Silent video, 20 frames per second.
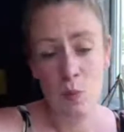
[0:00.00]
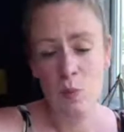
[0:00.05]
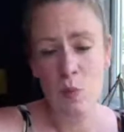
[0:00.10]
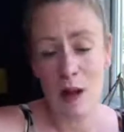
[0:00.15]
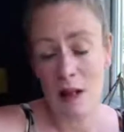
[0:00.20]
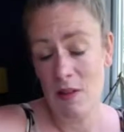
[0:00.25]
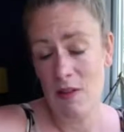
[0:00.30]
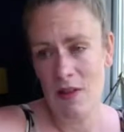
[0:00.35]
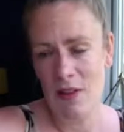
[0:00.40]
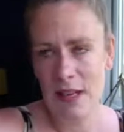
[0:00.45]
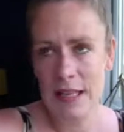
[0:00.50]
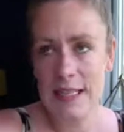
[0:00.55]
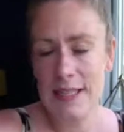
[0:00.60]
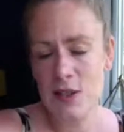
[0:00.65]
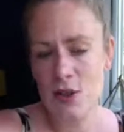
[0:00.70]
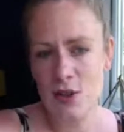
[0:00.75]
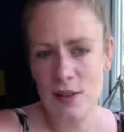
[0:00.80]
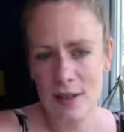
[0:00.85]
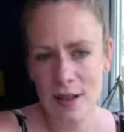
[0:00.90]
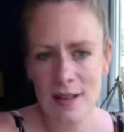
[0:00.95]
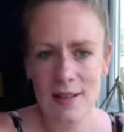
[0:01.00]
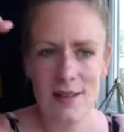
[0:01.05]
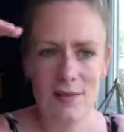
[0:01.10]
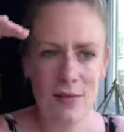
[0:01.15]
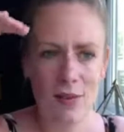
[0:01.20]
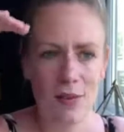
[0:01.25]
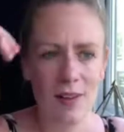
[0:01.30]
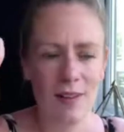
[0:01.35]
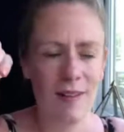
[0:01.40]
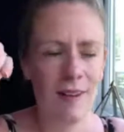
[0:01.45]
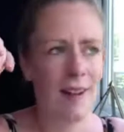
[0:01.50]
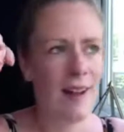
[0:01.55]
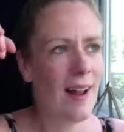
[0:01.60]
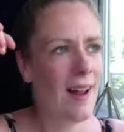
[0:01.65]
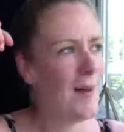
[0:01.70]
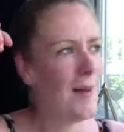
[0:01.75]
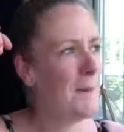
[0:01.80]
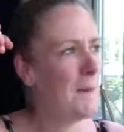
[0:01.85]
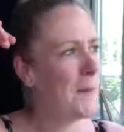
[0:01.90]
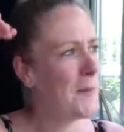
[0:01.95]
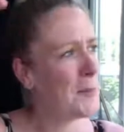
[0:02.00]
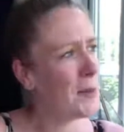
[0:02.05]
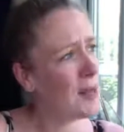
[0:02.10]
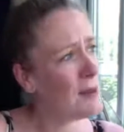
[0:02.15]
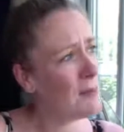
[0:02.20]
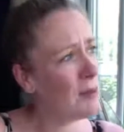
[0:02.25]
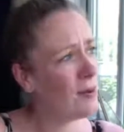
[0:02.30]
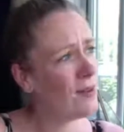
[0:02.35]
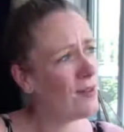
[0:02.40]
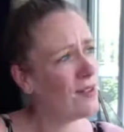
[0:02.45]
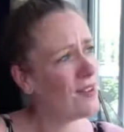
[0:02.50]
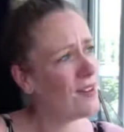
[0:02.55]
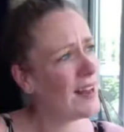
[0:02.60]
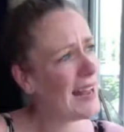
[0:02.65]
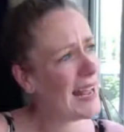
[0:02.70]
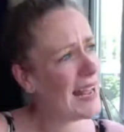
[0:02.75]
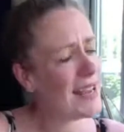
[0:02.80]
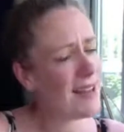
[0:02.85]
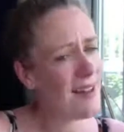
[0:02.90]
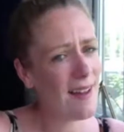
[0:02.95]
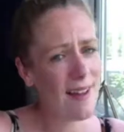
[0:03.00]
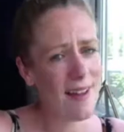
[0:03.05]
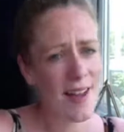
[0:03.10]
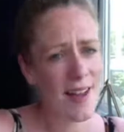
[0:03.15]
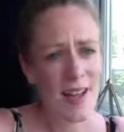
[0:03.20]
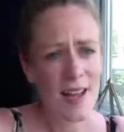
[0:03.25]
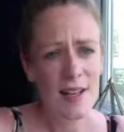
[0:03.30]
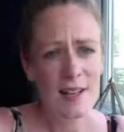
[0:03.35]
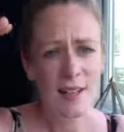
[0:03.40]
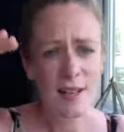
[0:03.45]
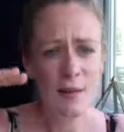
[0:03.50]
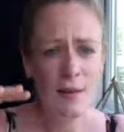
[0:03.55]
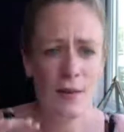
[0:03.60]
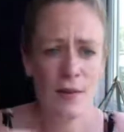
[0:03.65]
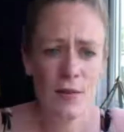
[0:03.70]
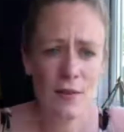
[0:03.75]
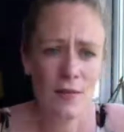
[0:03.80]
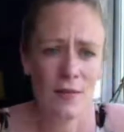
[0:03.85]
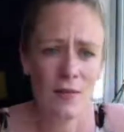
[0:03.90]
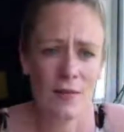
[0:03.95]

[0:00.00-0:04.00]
wealthily successful people here to,